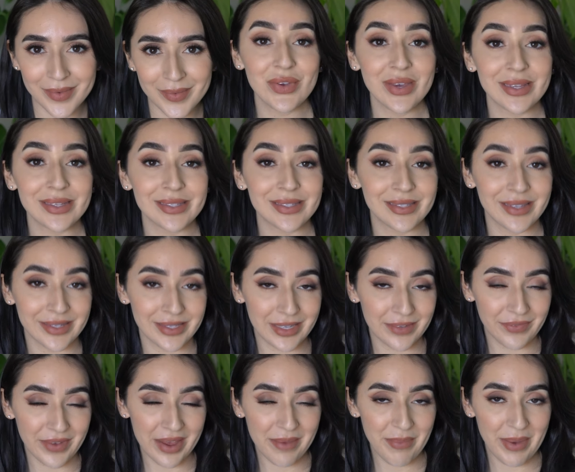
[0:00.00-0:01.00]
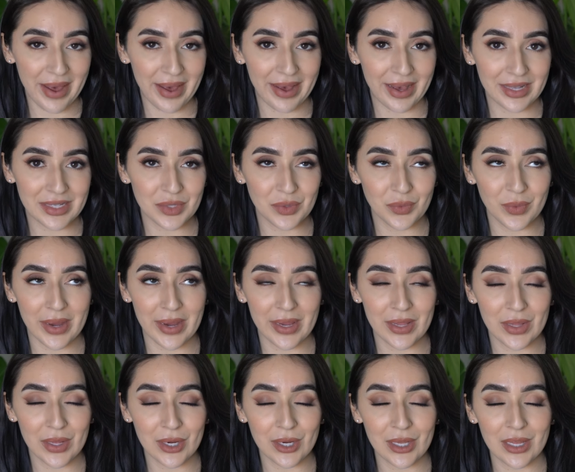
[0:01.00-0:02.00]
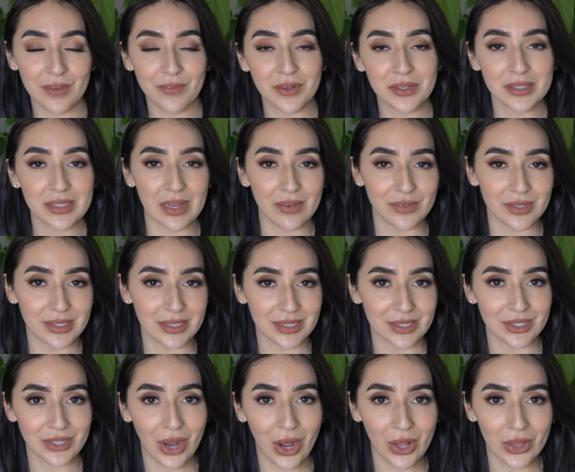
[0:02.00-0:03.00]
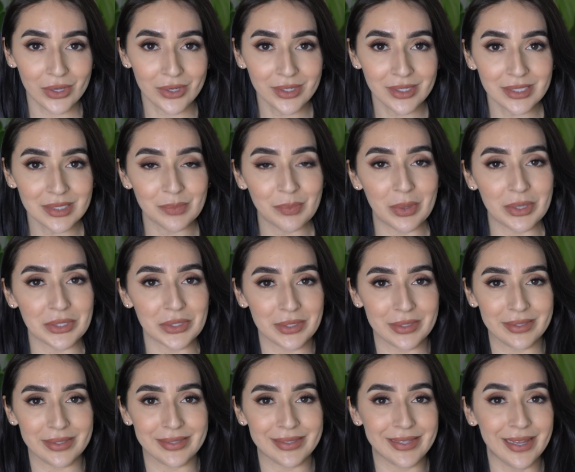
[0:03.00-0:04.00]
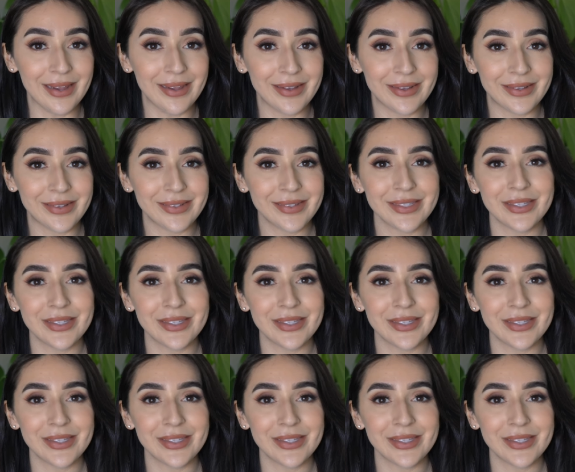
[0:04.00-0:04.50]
You get 65 pads regularly for $17, but during the sale,